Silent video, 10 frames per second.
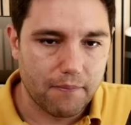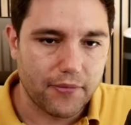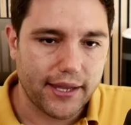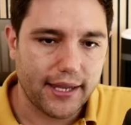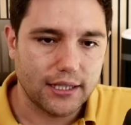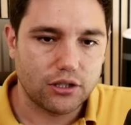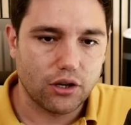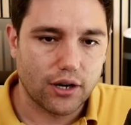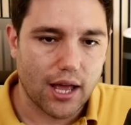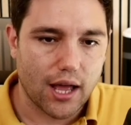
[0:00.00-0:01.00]
He's
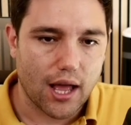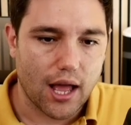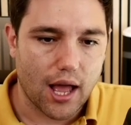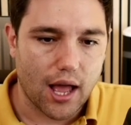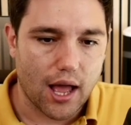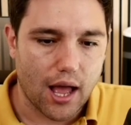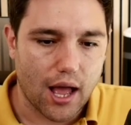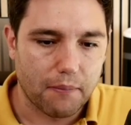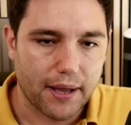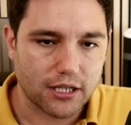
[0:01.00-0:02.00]
got a
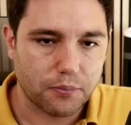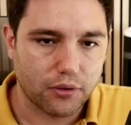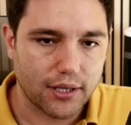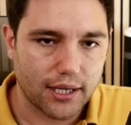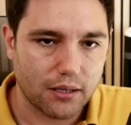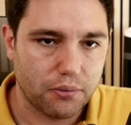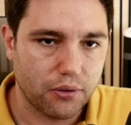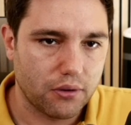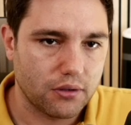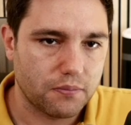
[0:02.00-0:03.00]
pass pawn that he can
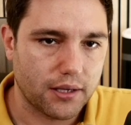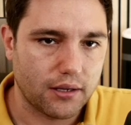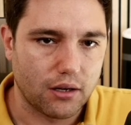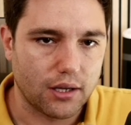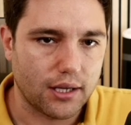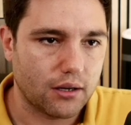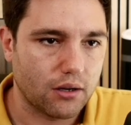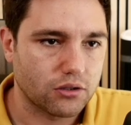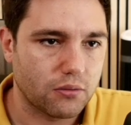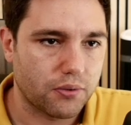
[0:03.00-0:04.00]
push, but he can
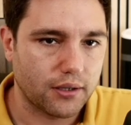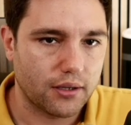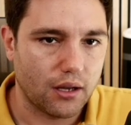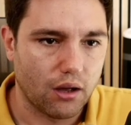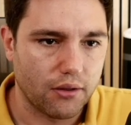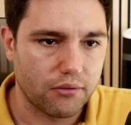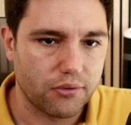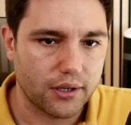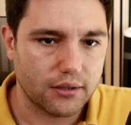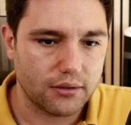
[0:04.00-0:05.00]
also bring the other rook
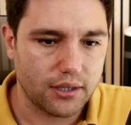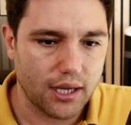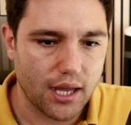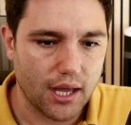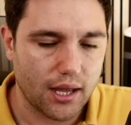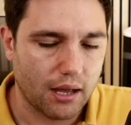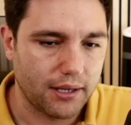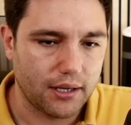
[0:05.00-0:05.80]
into here. I mean,